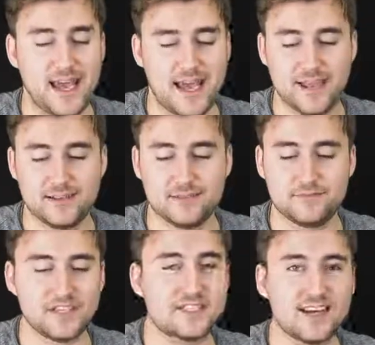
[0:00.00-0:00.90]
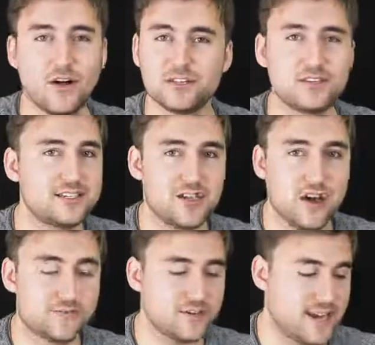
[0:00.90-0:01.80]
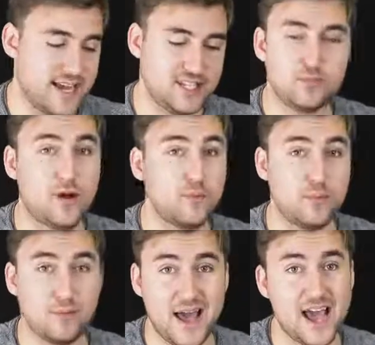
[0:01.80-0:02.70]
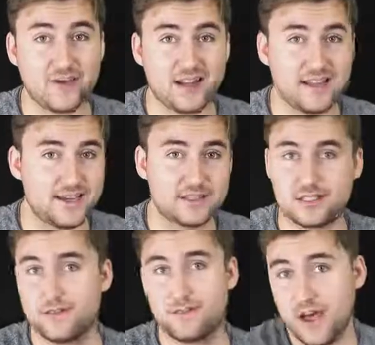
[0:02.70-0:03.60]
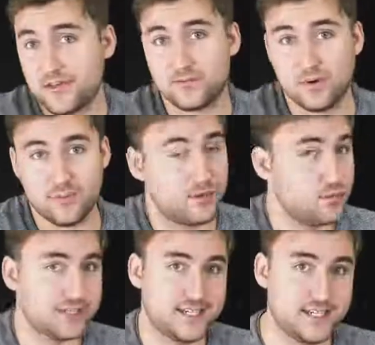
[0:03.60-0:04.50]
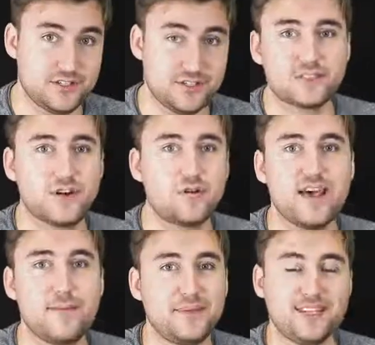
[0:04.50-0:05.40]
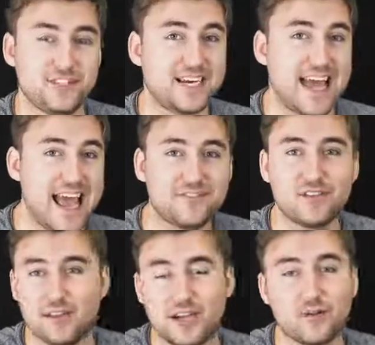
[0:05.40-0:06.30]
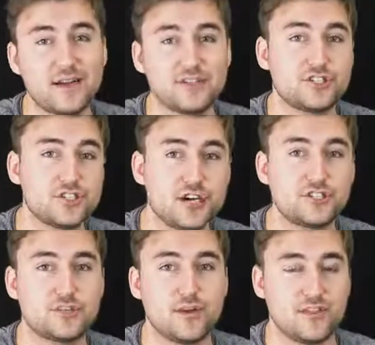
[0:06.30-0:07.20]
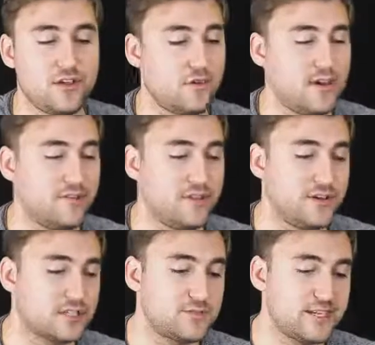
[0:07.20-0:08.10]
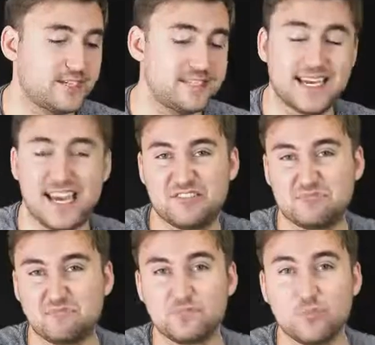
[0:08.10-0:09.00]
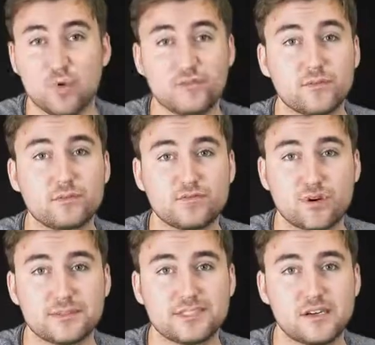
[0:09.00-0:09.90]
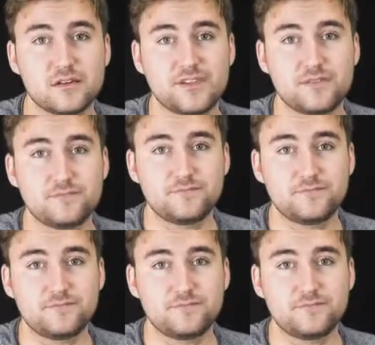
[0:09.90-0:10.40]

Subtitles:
And this thing also doesn't offer a swappable battery like some other mobile workstations. So that means you're going to have to lug around your charger with you if you're expecting to get more of a performance out of it.